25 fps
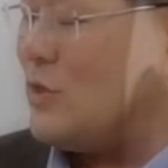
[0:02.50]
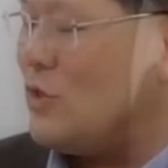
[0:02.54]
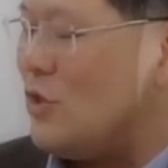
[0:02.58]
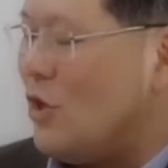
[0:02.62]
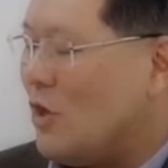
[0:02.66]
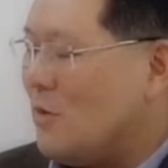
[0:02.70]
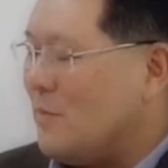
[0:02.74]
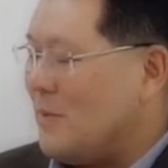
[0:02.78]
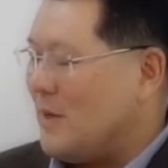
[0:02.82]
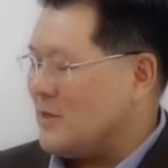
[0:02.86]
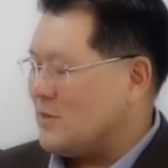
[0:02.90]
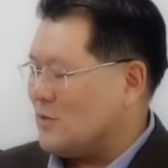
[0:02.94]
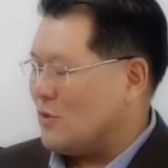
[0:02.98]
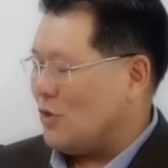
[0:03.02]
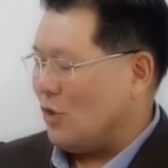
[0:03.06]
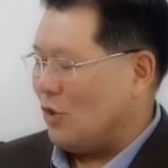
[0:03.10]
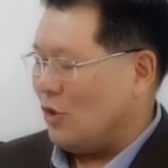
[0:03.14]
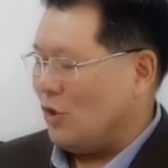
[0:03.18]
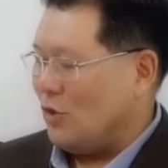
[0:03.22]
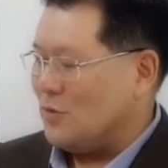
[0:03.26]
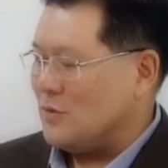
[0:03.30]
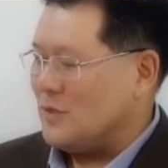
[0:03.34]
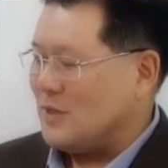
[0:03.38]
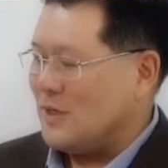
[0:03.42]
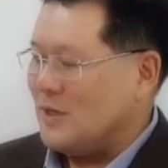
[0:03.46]
talk about
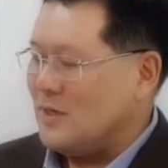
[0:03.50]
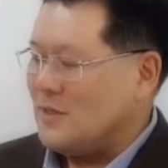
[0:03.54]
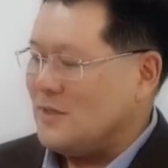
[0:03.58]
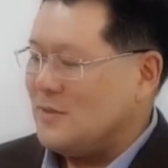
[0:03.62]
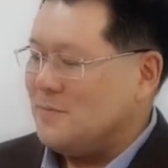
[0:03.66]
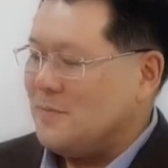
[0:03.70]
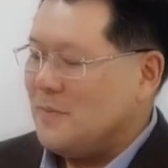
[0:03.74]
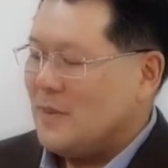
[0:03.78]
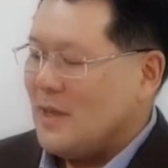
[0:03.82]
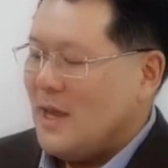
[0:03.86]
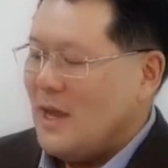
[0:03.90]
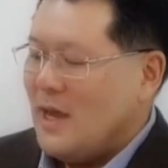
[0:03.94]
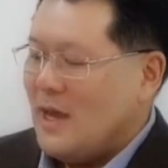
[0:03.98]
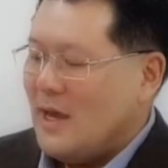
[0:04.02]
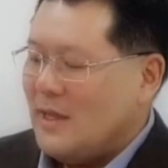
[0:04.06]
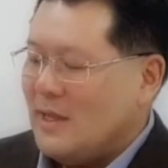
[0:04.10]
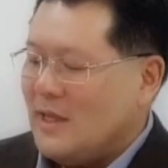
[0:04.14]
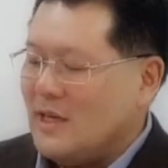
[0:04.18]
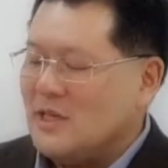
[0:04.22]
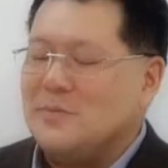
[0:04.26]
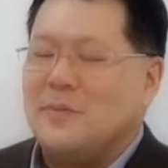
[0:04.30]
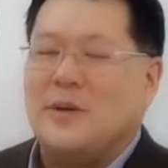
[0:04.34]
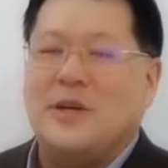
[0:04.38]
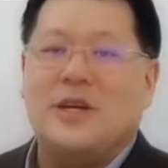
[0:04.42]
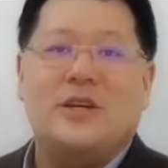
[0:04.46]
scoliosis,
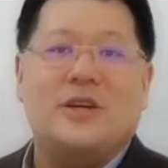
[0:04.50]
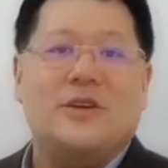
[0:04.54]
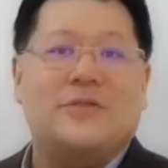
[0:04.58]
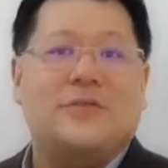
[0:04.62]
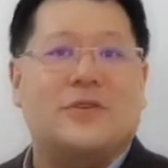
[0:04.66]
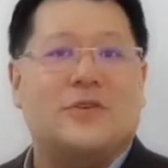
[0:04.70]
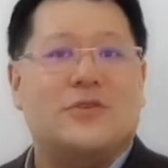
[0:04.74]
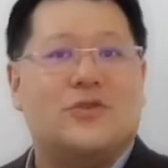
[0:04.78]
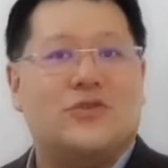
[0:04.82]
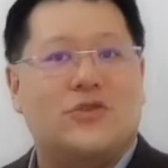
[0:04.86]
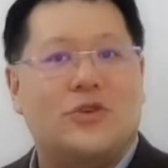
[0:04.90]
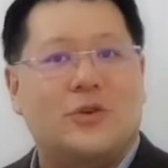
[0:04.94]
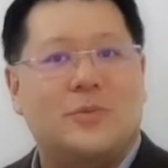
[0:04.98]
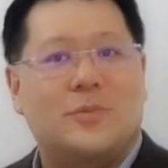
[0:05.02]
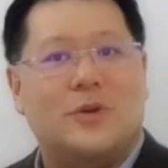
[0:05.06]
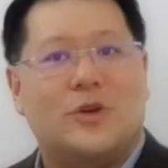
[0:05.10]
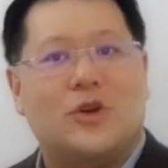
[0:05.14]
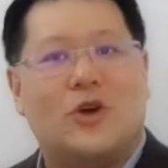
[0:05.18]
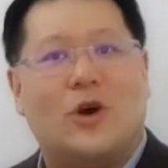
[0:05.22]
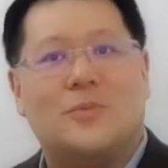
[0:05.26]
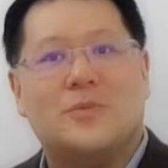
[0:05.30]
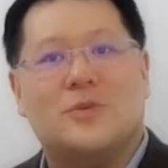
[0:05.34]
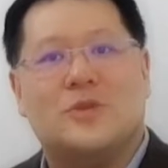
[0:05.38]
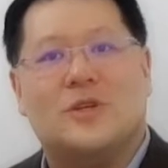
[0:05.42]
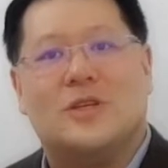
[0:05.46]
there's many different treatment
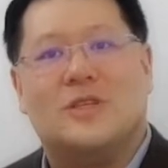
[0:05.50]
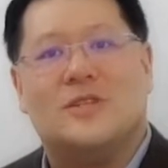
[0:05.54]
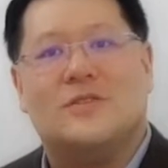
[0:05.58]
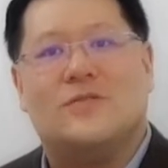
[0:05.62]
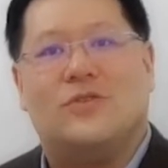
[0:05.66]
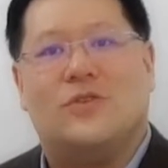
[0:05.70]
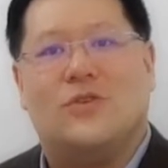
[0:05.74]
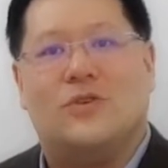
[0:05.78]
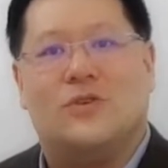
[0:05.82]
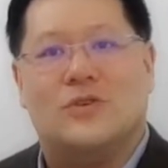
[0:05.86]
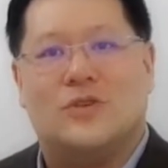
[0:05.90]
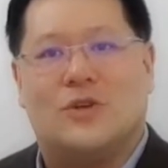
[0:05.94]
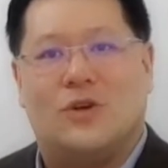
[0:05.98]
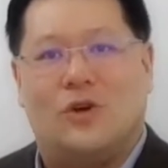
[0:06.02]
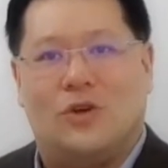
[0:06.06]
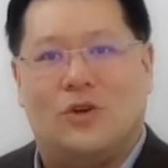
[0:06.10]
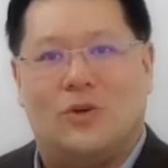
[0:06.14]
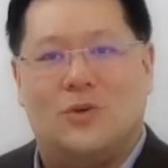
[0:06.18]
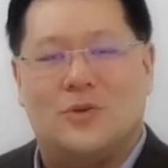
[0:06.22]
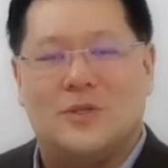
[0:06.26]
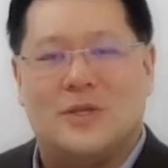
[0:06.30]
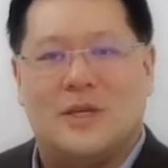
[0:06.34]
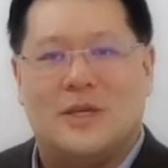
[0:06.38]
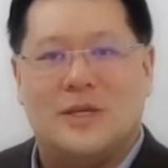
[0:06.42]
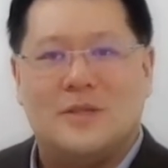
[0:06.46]
options for
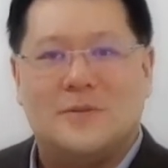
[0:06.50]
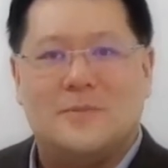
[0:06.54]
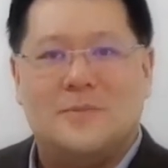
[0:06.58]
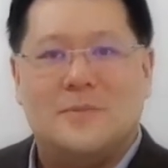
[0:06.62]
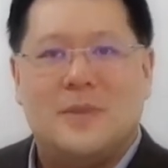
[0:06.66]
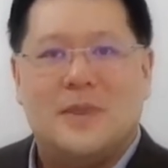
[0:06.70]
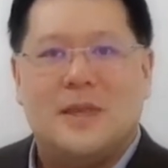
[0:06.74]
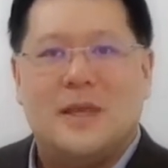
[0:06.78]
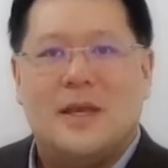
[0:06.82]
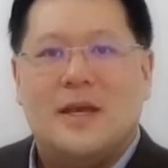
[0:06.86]
scoliosis.